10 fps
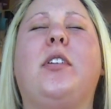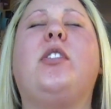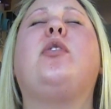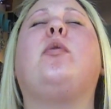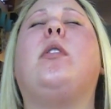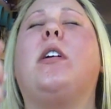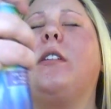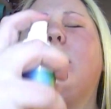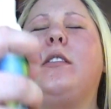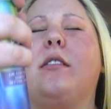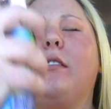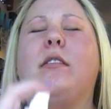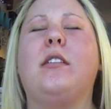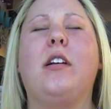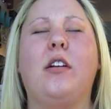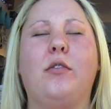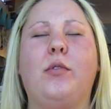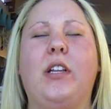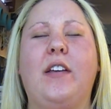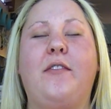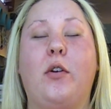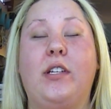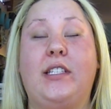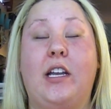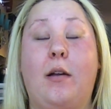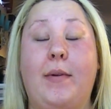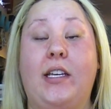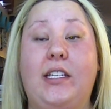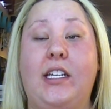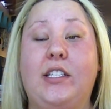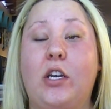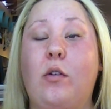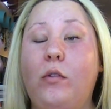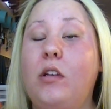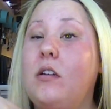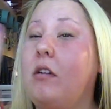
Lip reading: of squirts, really focusing on my T-zone.